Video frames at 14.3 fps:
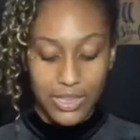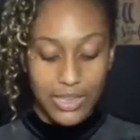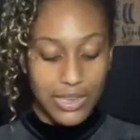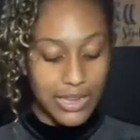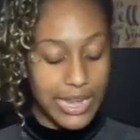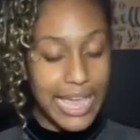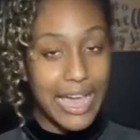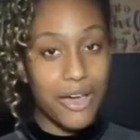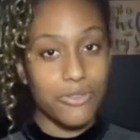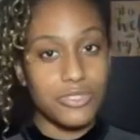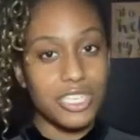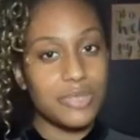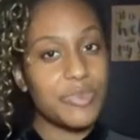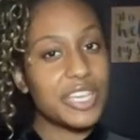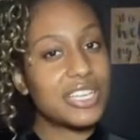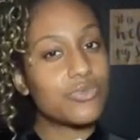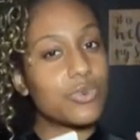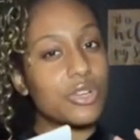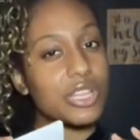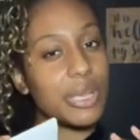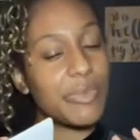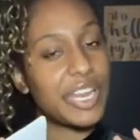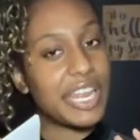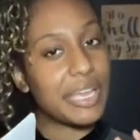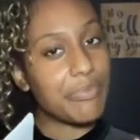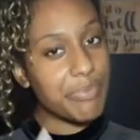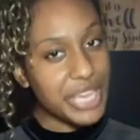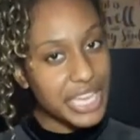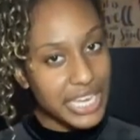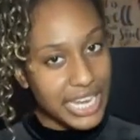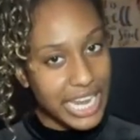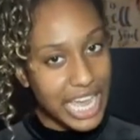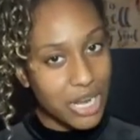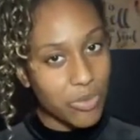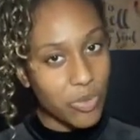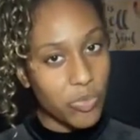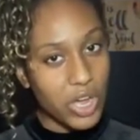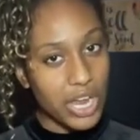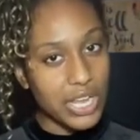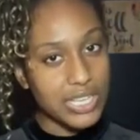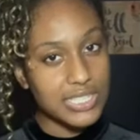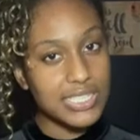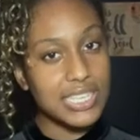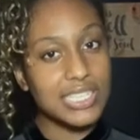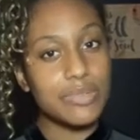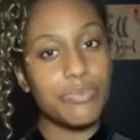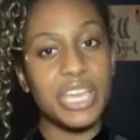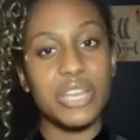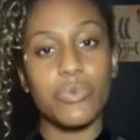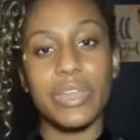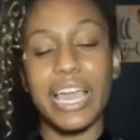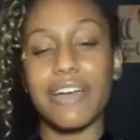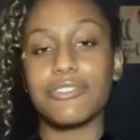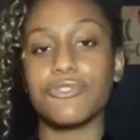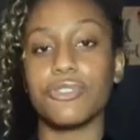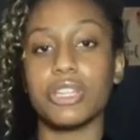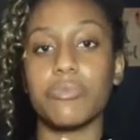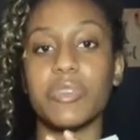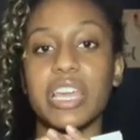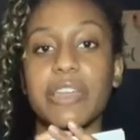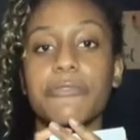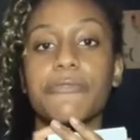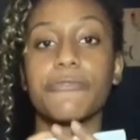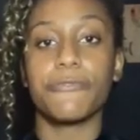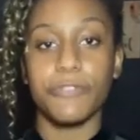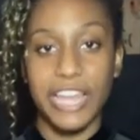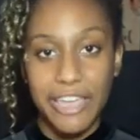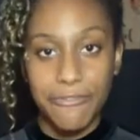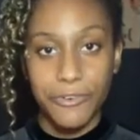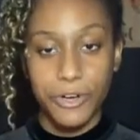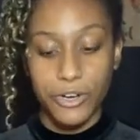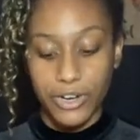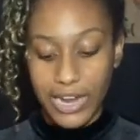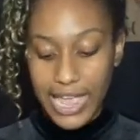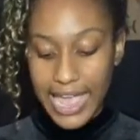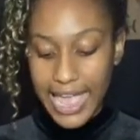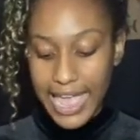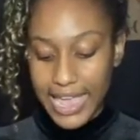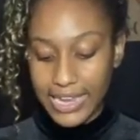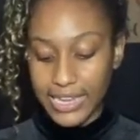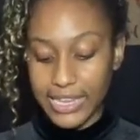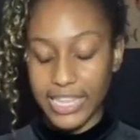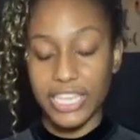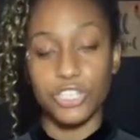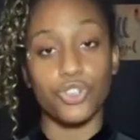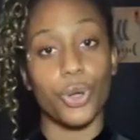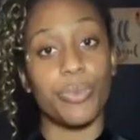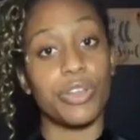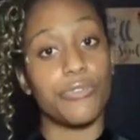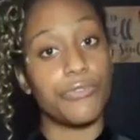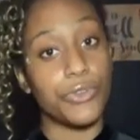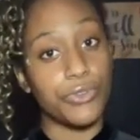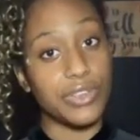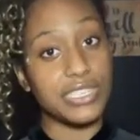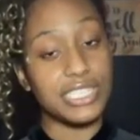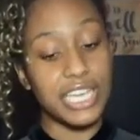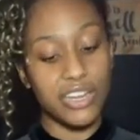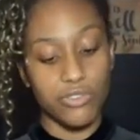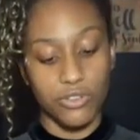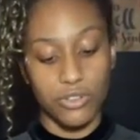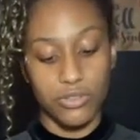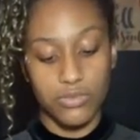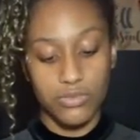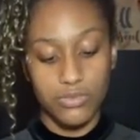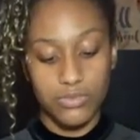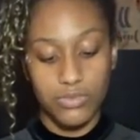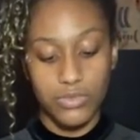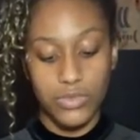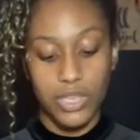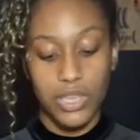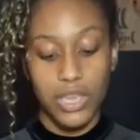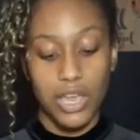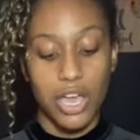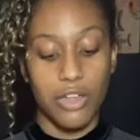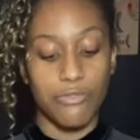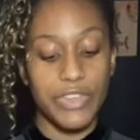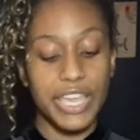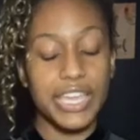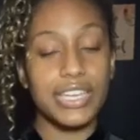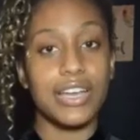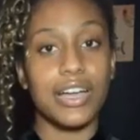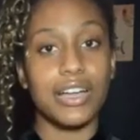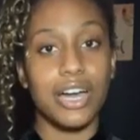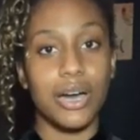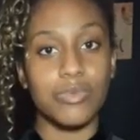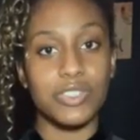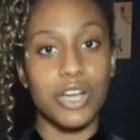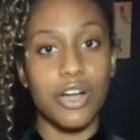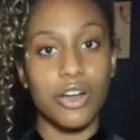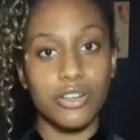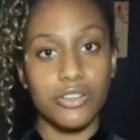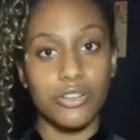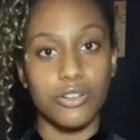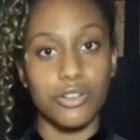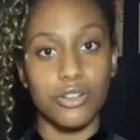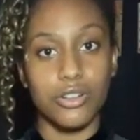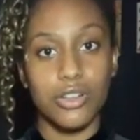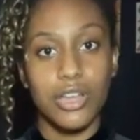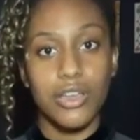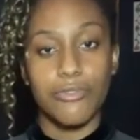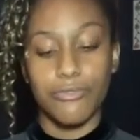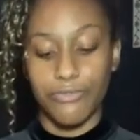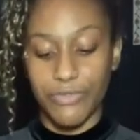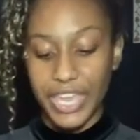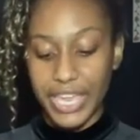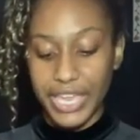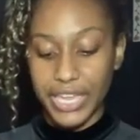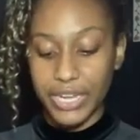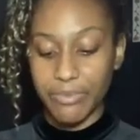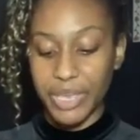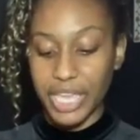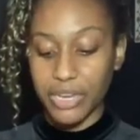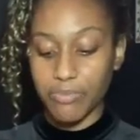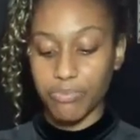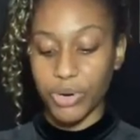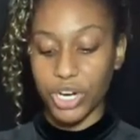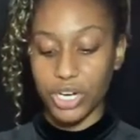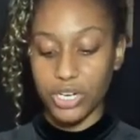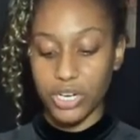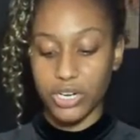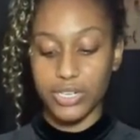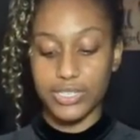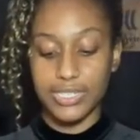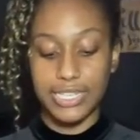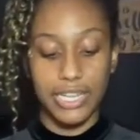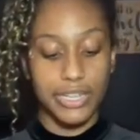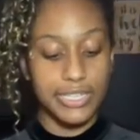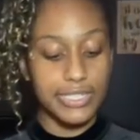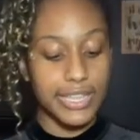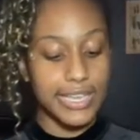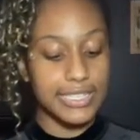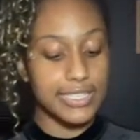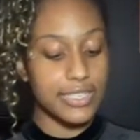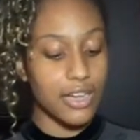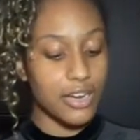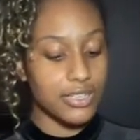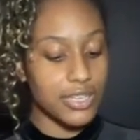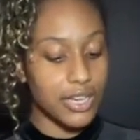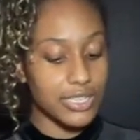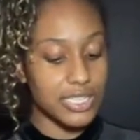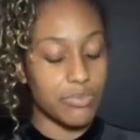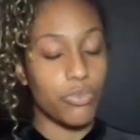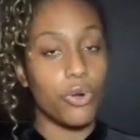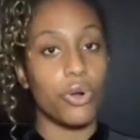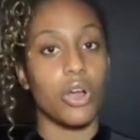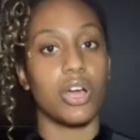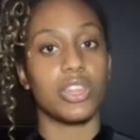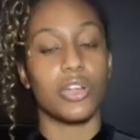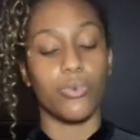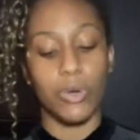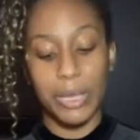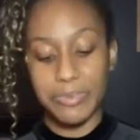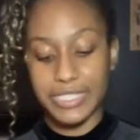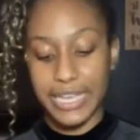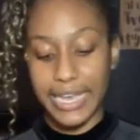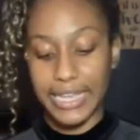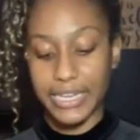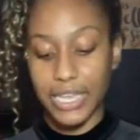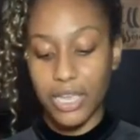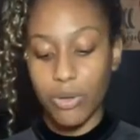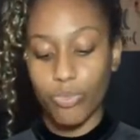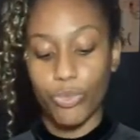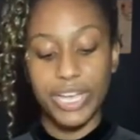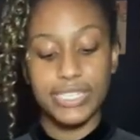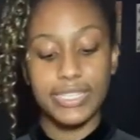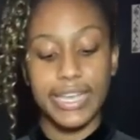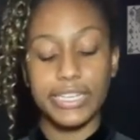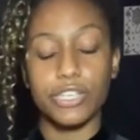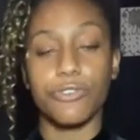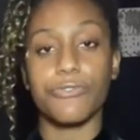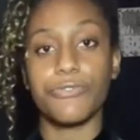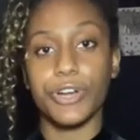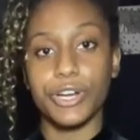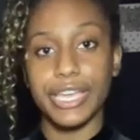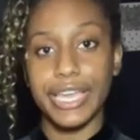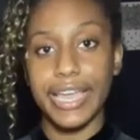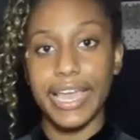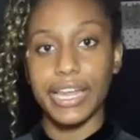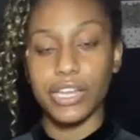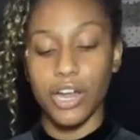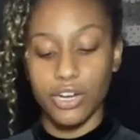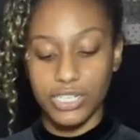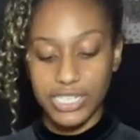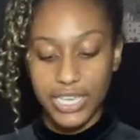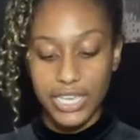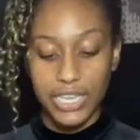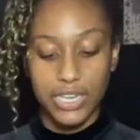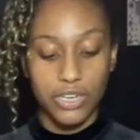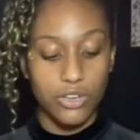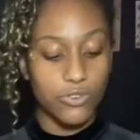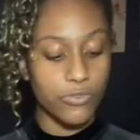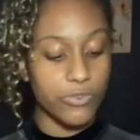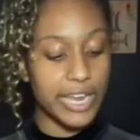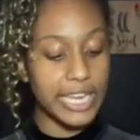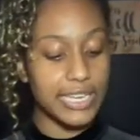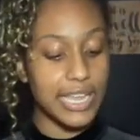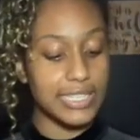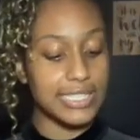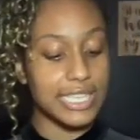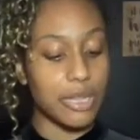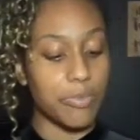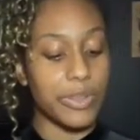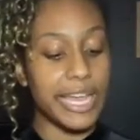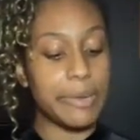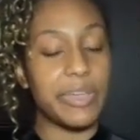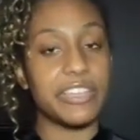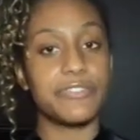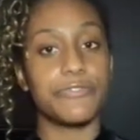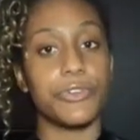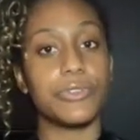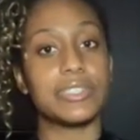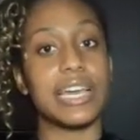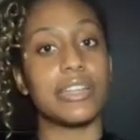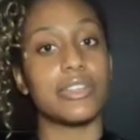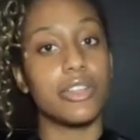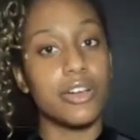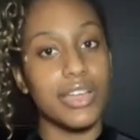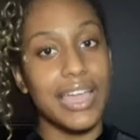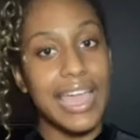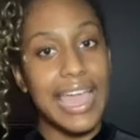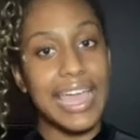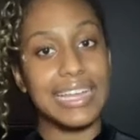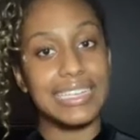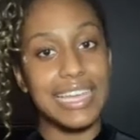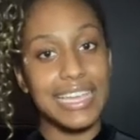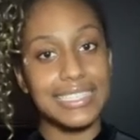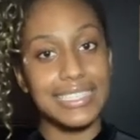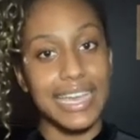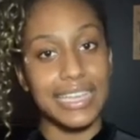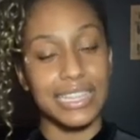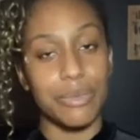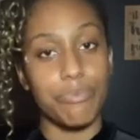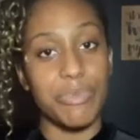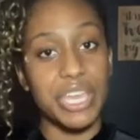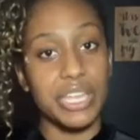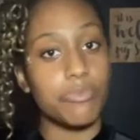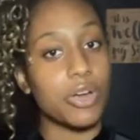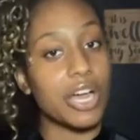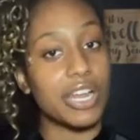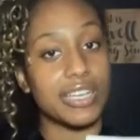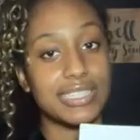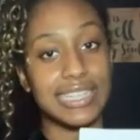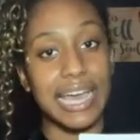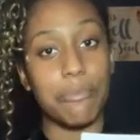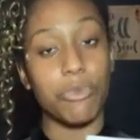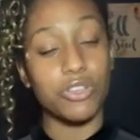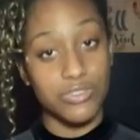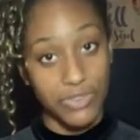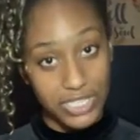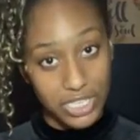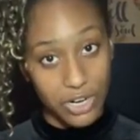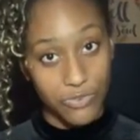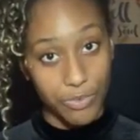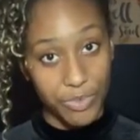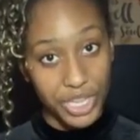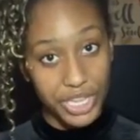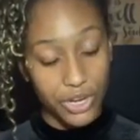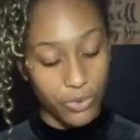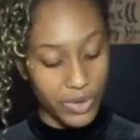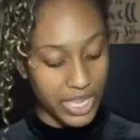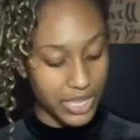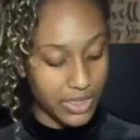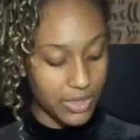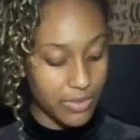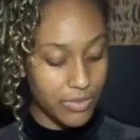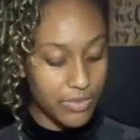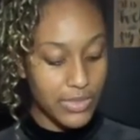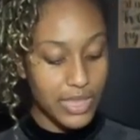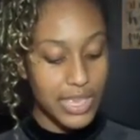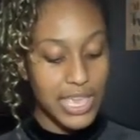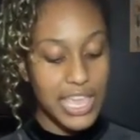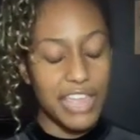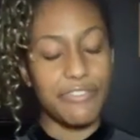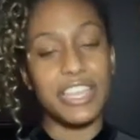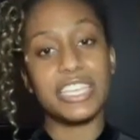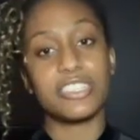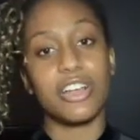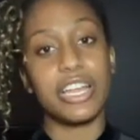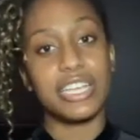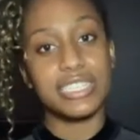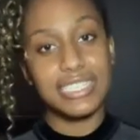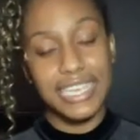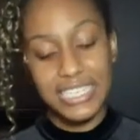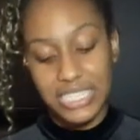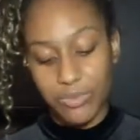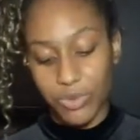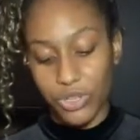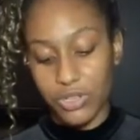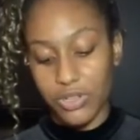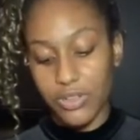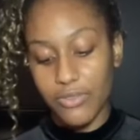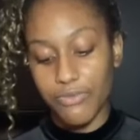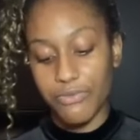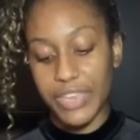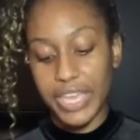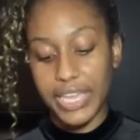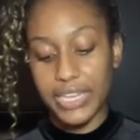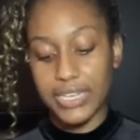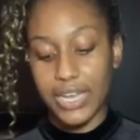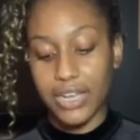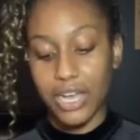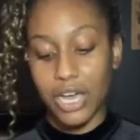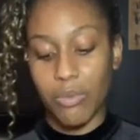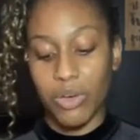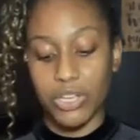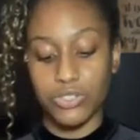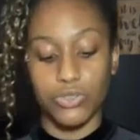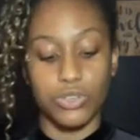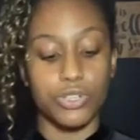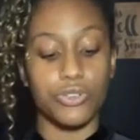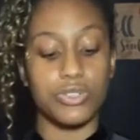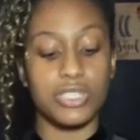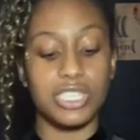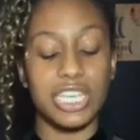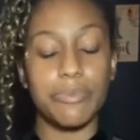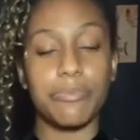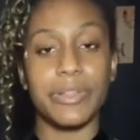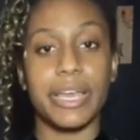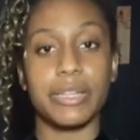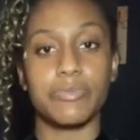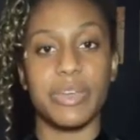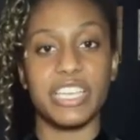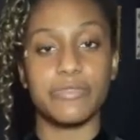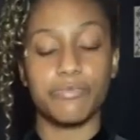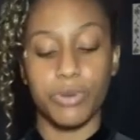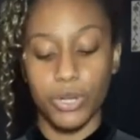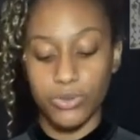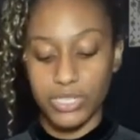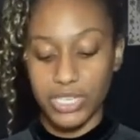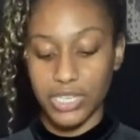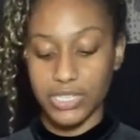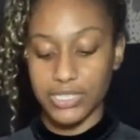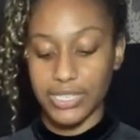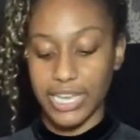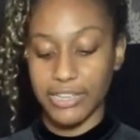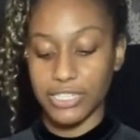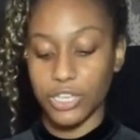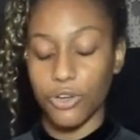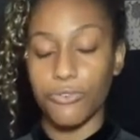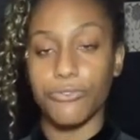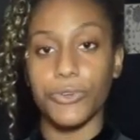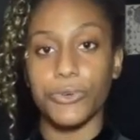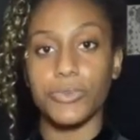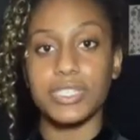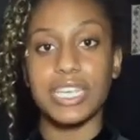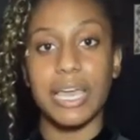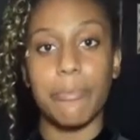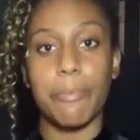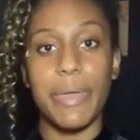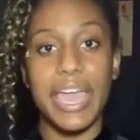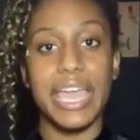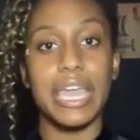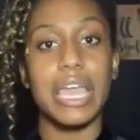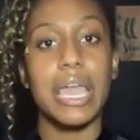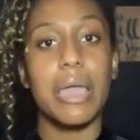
Now, just because we're eliminating meat and animal products doesn't mean we have to eliminate flavor and the enjoyment of food in general. On vegan.com's article, vegan meat, burgers, deli slices, hot dogs, and more on their website. Brands like Tofurky and Gardein create and sell plant-based foods that look and taste like the meat product that most of us are familiar with. If these are inaccessible, vegan.com also includes cheap plant-based proteins like tofu, tempeh,